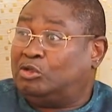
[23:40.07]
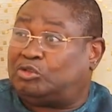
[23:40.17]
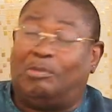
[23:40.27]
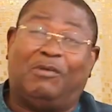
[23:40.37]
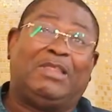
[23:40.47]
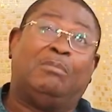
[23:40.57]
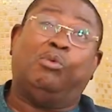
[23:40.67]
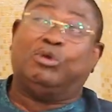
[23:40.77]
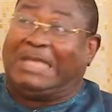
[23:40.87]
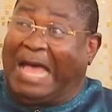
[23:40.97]
some of the
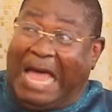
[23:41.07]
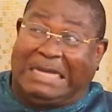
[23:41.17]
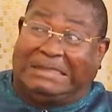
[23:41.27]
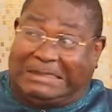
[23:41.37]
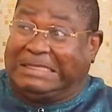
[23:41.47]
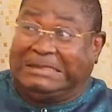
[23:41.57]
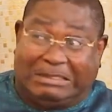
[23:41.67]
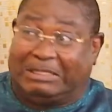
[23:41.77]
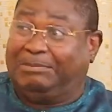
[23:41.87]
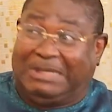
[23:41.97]
most
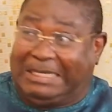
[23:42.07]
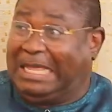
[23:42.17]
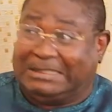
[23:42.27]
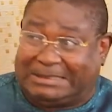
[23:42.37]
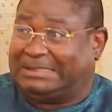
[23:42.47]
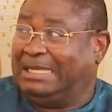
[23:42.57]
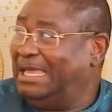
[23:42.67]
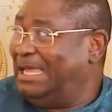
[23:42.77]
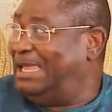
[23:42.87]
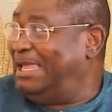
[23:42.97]
hardened criminals
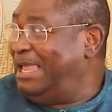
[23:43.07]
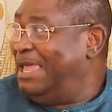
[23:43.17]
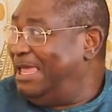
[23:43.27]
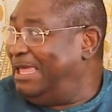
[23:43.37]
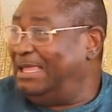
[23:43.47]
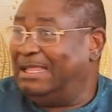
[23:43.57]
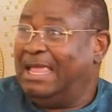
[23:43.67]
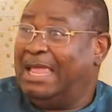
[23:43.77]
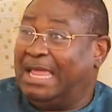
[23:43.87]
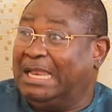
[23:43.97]
in
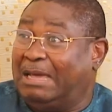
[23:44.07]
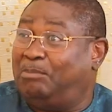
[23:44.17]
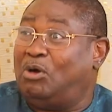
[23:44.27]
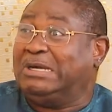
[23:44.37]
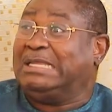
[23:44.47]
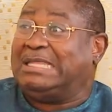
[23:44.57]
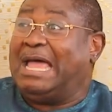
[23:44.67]
Laboni,